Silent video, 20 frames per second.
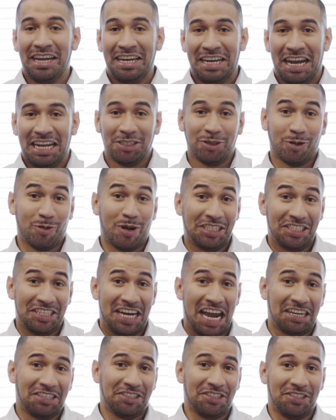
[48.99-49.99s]
a natural question
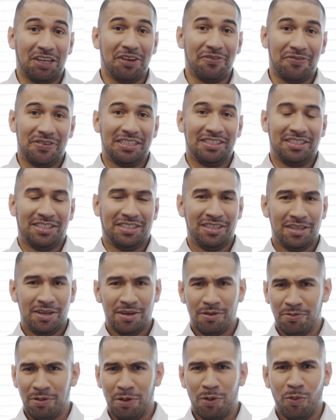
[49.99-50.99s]
to ask yourself is,
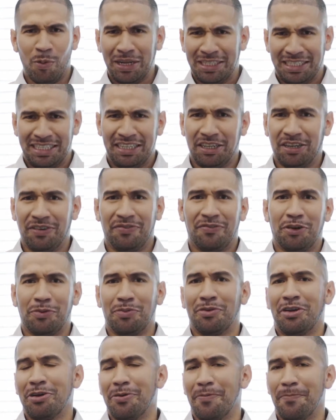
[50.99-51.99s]
well, what's in a
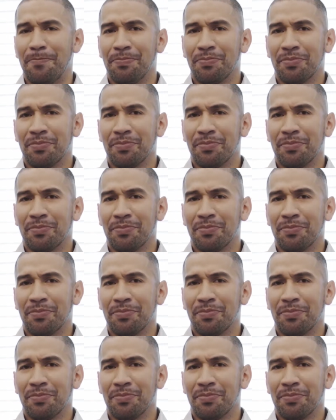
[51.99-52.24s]
convertible note?